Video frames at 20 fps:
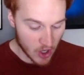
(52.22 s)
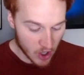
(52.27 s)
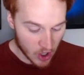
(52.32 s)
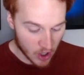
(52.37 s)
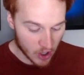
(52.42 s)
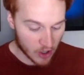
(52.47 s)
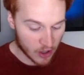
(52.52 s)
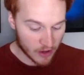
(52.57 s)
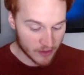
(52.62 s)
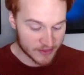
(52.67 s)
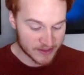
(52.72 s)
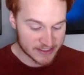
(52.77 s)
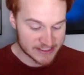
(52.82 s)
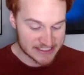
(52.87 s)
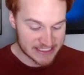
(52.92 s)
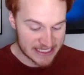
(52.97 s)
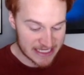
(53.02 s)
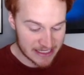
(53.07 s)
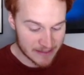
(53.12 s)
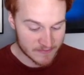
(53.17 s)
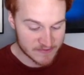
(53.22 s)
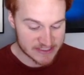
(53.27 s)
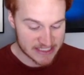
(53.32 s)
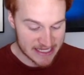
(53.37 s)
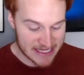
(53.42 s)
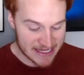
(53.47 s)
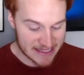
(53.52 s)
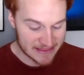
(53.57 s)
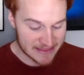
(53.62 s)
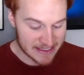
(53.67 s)
all the teams
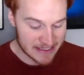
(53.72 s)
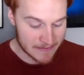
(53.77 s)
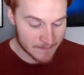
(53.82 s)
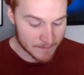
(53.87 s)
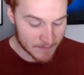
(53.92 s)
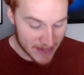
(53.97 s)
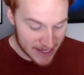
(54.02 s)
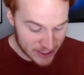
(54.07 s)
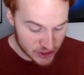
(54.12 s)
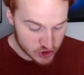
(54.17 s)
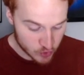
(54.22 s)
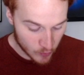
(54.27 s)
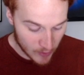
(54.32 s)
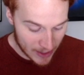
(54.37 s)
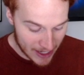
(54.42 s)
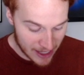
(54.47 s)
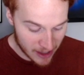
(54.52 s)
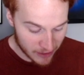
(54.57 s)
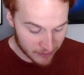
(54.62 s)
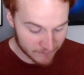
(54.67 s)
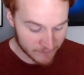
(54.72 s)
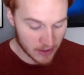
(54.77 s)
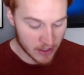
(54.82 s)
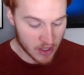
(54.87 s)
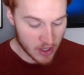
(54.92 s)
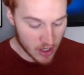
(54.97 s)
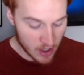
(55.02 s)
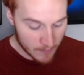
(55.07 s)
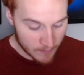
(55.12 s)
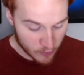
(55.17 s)
in the Big 12.
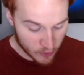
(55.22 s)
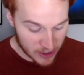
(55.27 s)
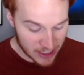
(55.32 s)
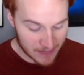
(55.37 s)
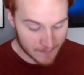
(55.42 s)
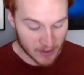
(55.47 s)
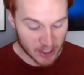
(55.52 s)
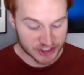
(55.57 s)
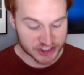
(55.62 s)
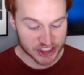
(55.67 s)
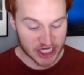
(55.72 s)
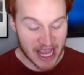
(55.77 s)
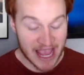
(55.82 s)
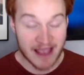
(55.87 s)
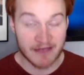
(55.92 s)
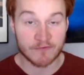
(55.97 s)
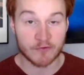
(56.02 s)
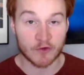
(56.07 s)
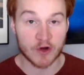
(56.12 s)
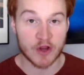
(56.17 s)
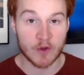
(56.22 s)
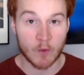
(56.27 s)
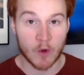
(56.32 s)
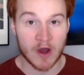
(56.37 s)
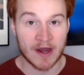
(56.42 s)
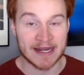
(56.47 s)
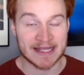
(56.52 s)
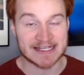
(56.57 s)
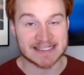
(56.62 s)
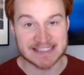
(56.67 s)
Pretty much
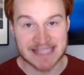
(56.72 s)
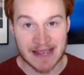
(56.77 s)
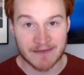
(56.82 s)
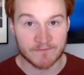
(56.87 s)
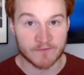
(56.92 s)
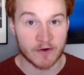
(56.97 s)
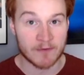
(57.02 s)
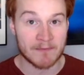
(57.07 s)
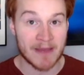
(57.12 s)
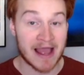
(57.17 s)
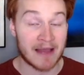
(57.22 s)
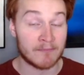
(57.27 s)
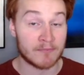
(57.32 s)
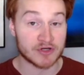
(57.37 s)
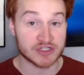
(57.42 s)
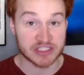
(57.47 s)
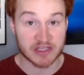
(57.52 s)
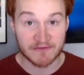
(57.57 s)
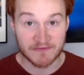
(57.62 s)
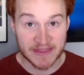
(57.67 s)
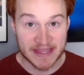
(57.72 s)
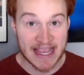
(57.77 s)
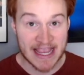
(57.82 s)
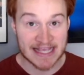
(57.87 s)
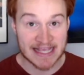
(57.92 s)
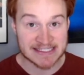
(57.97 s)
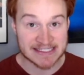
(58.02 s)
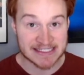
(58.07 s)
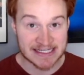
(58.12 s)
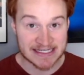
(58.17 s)
everyone except for members of the
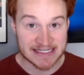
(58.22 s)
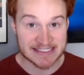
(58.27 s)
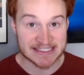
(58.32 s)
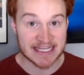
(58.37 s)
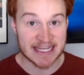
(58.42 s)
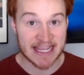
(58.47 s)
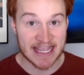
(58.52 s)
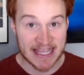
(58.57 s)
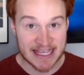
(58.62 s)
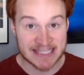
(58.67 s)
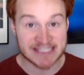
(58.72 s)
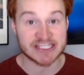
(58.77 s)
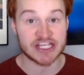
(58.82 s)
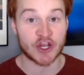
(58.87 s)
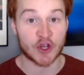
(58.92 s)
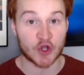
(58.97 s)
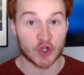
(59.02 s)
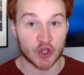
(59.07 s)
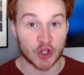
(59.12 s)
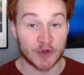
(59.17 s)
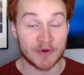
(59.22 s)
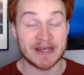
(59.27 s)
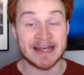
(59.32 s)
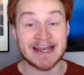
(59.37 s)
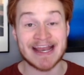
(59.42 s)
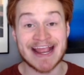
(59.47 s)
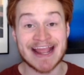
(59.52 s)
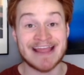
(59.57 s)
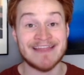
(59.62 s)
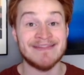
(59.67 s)
SEC is included
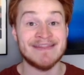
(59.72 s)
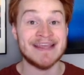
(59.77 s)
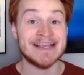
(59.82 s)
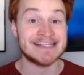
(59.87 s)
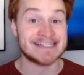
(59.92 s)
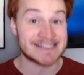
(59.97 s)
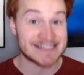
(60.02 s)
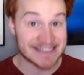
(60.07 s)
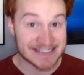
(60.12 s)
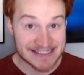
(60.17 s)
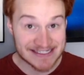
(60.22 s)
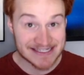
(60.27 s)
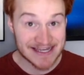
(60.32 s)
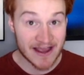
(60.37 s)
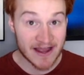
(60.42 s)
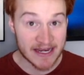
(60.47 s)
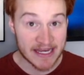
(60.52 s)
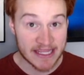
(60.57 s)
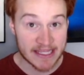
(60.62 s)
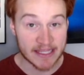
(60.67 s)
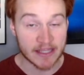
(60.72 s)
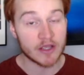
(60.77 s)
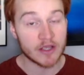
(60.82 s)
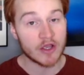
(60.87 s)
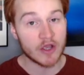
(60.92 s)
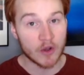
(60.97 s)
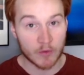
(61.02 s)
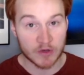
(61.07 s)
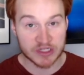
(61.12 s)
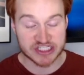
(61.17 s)
in this study,
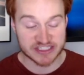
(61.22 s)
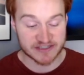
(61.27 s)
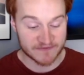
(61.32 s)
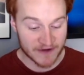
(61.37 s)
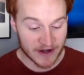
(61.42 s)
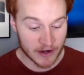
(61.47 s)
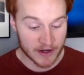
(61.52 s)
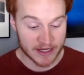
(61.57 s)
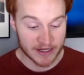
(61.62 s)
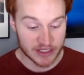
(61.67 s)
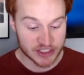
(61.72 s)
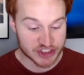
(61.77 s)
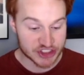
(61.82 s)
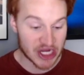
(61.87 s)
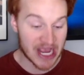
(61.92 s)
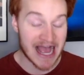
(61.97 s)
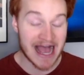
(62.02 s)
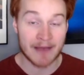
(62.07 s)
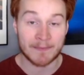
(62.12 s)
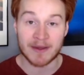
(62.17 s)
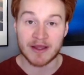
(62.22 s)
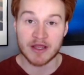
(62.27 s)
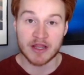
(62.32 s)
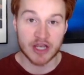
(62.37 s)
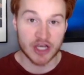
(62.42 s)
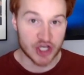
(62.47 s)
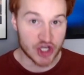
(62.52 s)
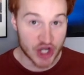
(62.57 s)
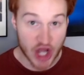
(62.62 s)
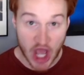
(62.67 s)
which is a very good job.
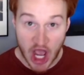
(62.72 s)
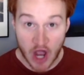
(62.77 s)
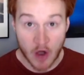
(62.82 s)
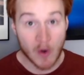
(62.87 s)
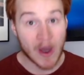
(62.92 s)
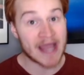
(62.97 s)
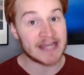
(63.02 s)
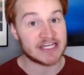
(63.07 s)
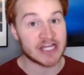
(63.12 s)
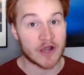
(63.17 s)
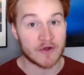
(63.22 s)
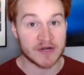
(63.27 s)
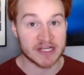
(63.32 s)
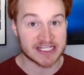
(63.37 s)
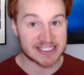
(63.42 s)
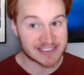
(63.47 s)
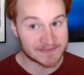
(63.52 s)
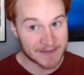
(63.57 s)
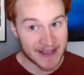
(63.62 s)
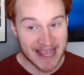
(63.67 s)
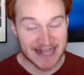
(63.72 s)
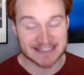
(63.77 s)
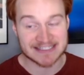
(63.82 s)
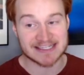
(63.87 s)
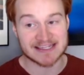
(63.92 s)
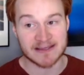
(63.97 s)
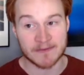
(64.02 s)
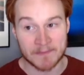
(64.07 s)
No, I don't expect the